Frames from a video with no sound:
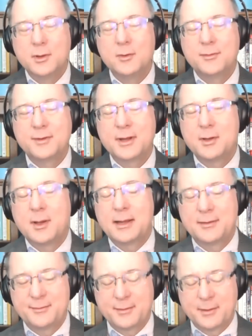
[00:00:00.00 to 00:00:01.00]
said you
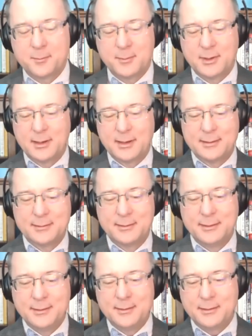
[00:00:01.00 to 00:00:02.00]
had some uh,
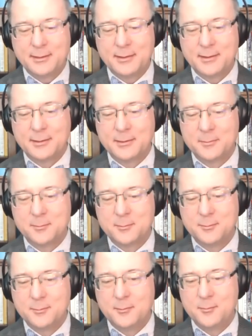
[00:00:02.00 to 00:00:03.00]

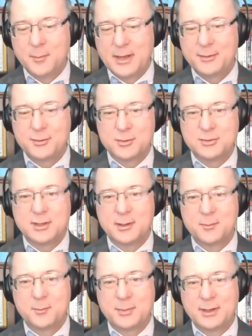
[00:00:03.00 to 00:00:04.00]

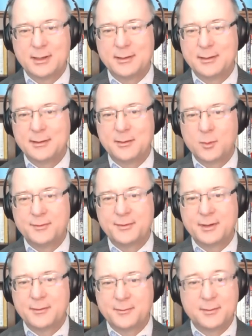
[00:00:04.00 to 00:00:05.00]
mentorship, and was
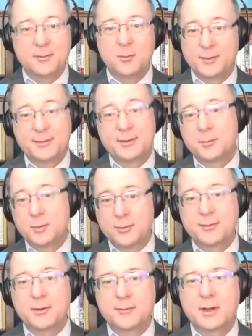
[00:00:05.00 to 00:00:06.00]
it a
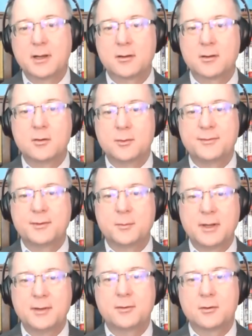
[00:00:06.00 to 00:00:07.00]
person of color who was the
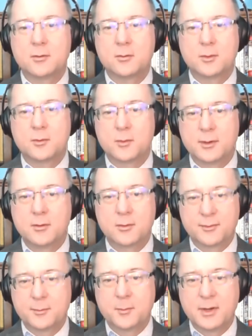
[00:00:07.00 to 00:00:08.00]
mentor, or
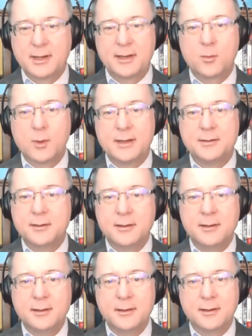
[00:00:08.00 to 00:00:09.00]
was it mainly a white
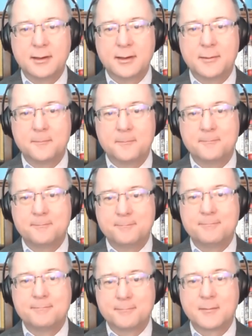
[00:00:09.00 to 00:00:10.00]
um,
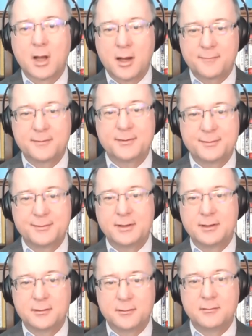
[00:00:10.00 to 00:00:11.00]
office,
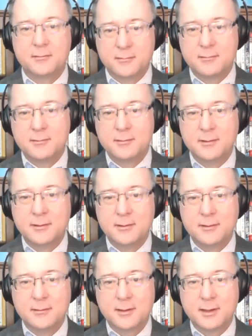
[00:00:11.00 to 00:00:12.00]
and
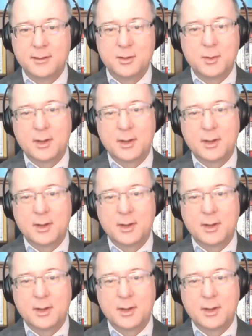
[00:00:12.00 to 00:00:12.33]
you